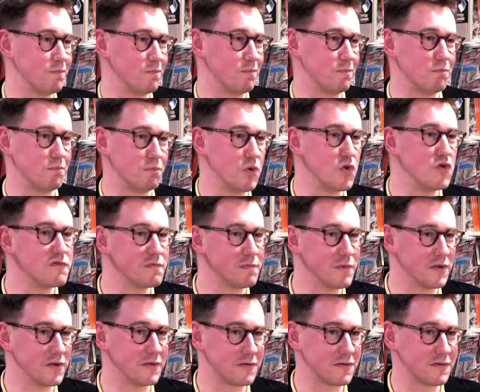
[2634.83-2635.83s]

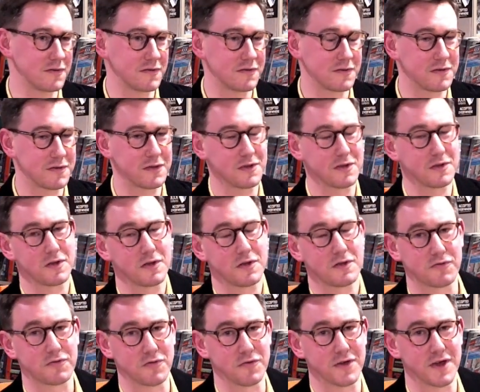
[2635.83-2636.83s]
movement
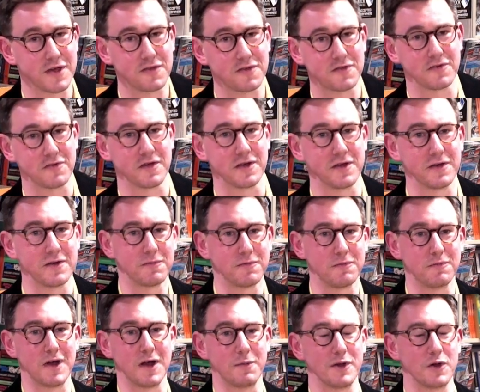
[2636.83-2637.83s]
through history,
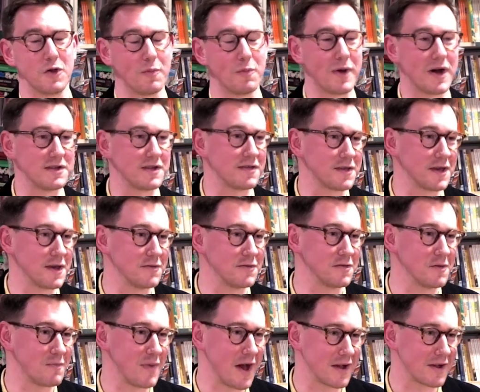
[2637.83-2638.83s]
where we all pat ourselves on
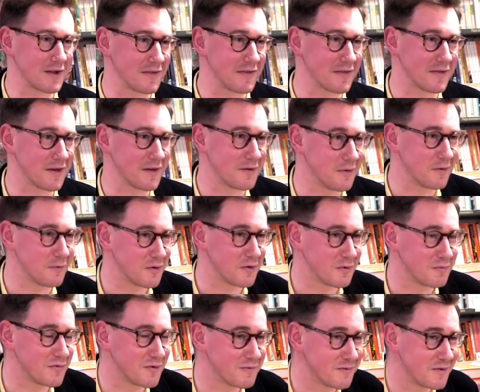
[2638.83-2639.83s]
the back and say, "Oh, what
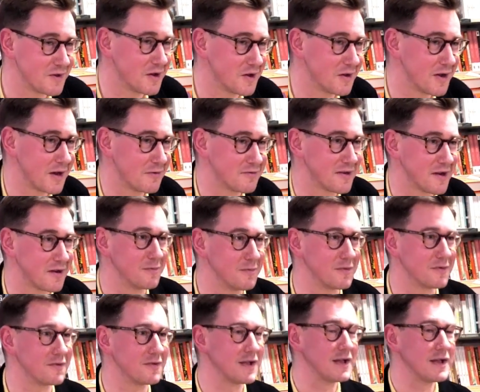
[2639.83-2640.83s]
a, you know, how terrible,"